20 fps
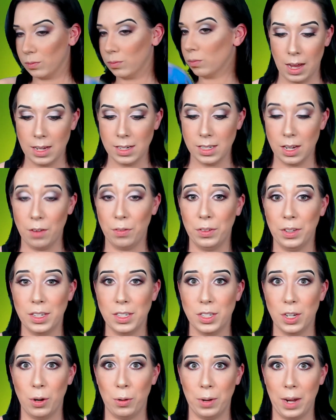I definitely
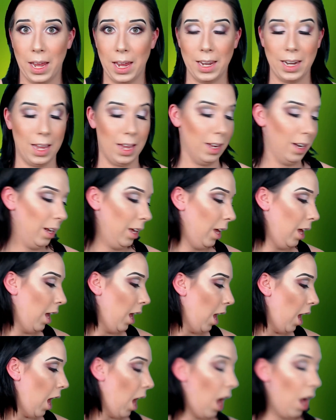don't hate it.
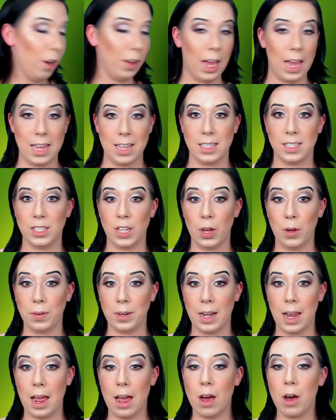Okay, so
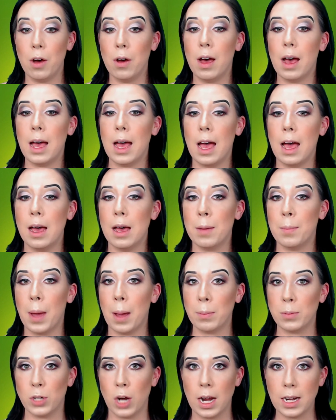now
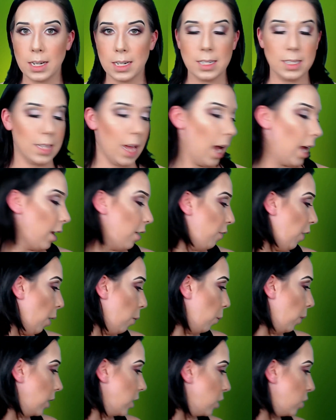I'm trying to decide if I
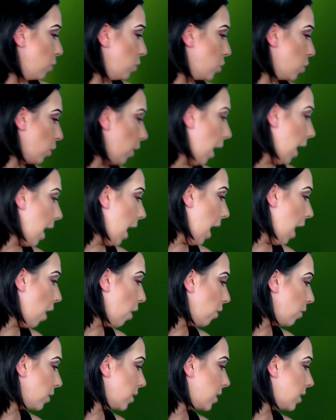want to try
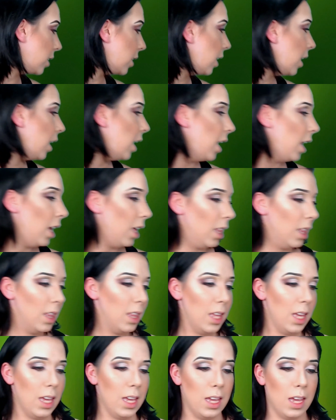out
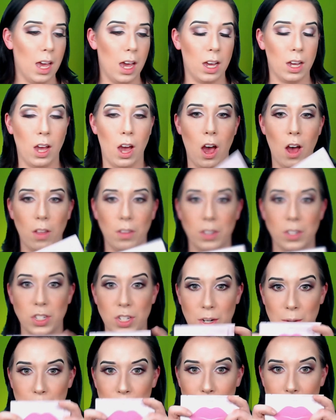the
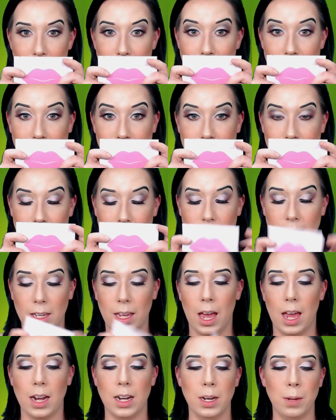collagen mask. It
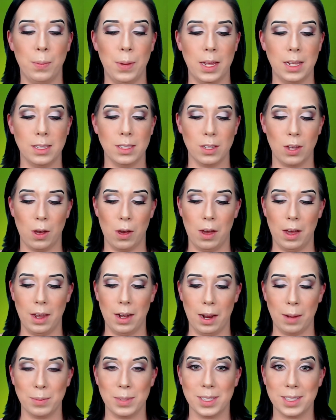kind of depends
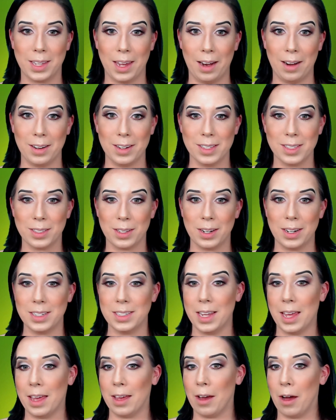on, I'm scared it's gonna
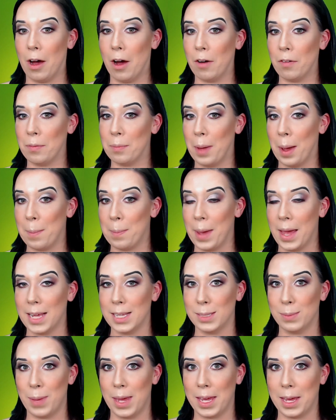take off my
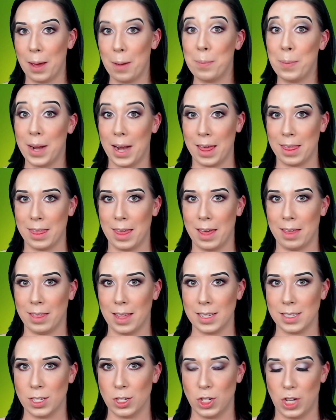base makeup, but I think
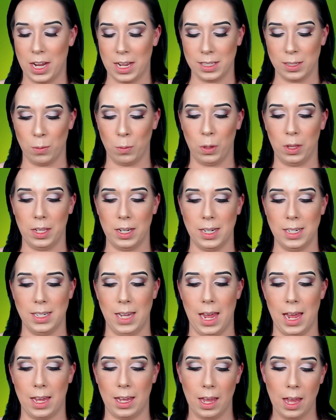that's a chance I'm willing to
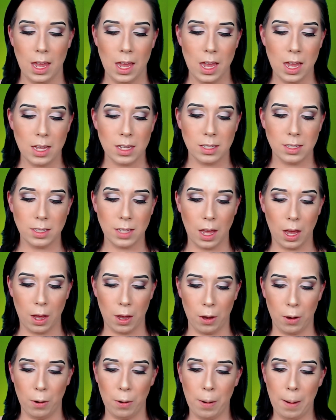take.
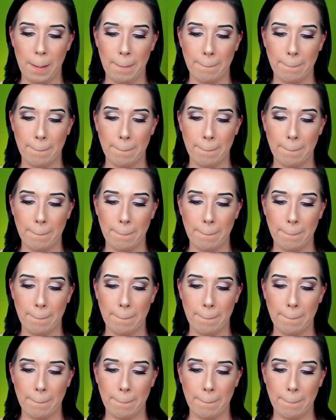So,